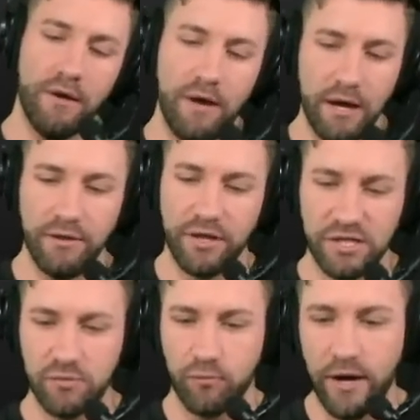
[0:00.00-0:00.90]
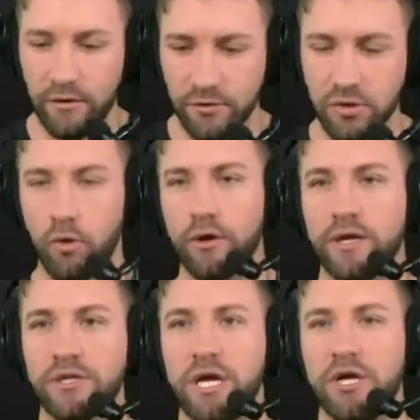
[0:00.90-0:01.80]
And this Raiders
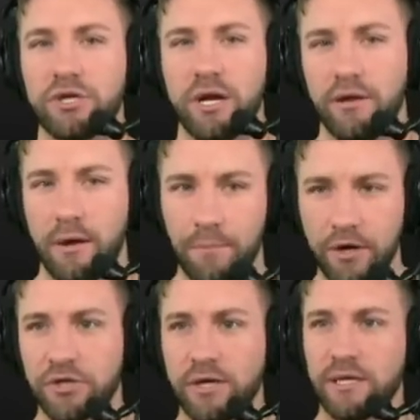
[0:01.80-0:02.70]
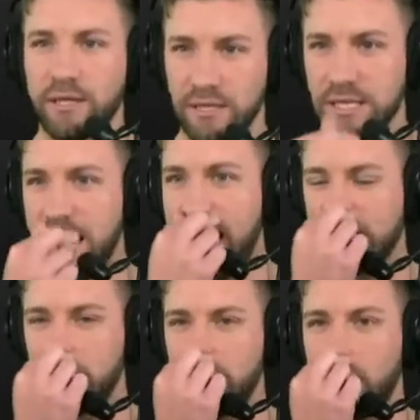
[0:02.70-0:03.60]
organization, I, am pretty sure I said this
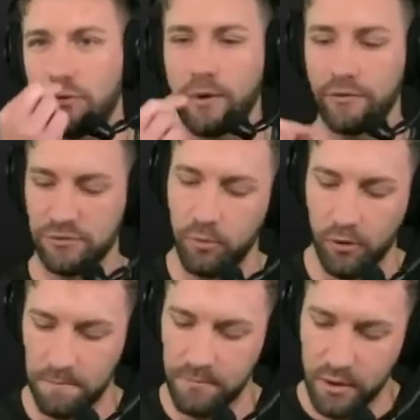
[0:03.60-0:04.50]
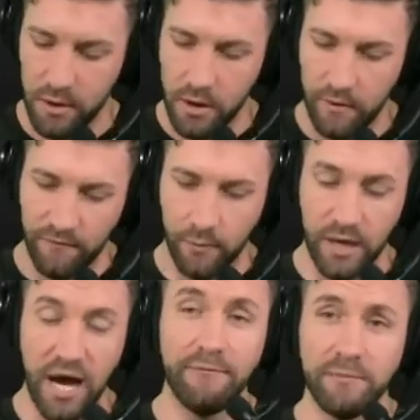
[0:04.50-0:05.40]
last week on the Raiders Report. From what
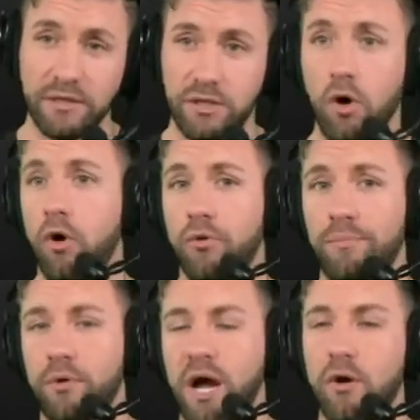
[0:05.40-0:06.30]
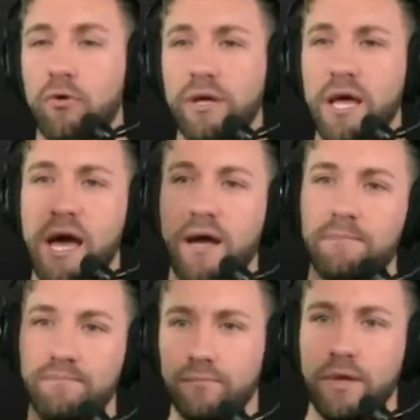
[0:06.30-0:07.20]
I've been told, priority A,
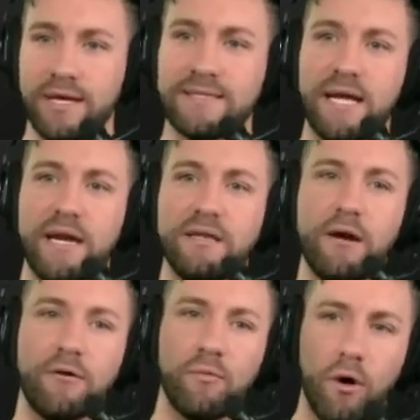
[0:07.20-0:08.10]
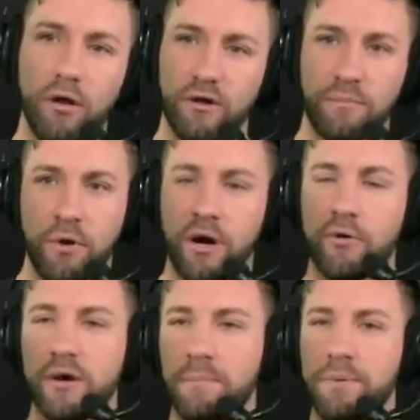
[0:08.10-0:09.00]
extending Darren Waller.
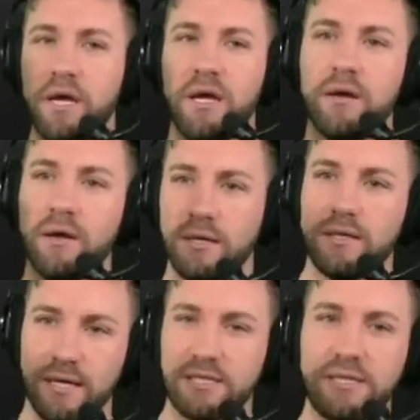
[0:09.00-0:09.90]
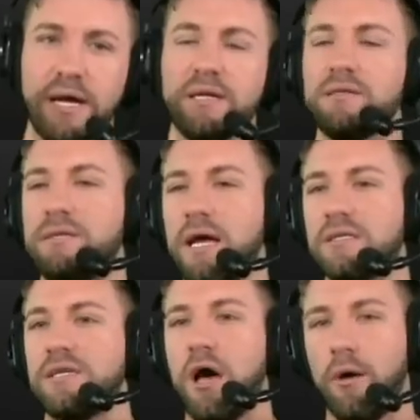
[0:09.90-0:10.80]
Priority B, extending
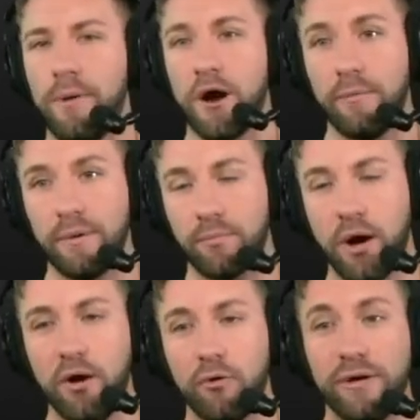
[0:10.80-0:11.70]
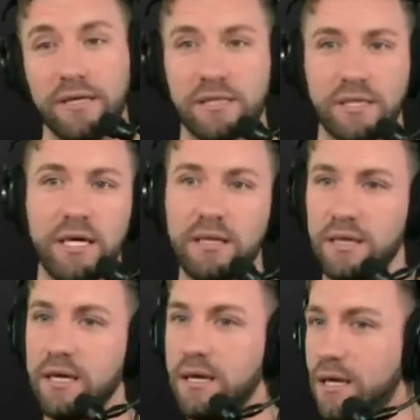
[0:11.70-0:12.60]
Denzel Perryman. Priority C,
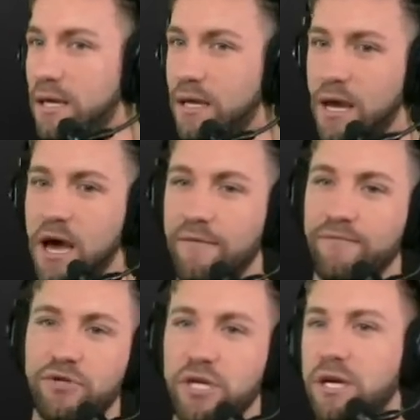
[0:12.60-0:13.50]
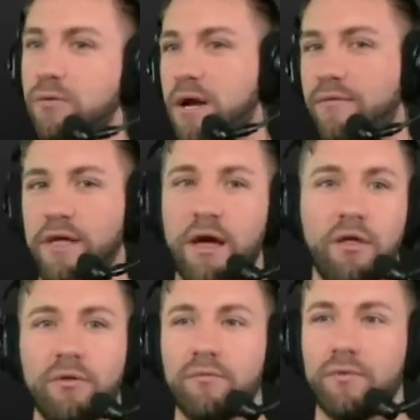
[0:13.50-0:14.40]
D, E, F, G, whatever the
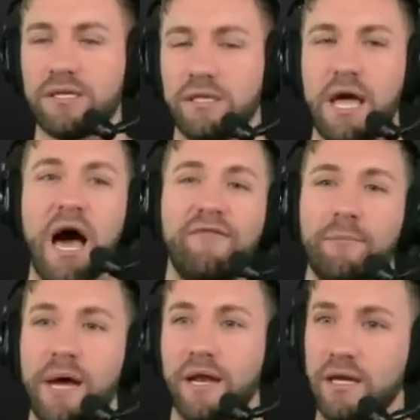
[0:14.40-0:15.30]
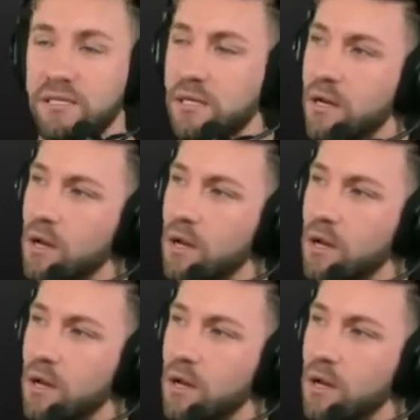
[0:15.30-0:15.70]
hell the rest of the alphabet is,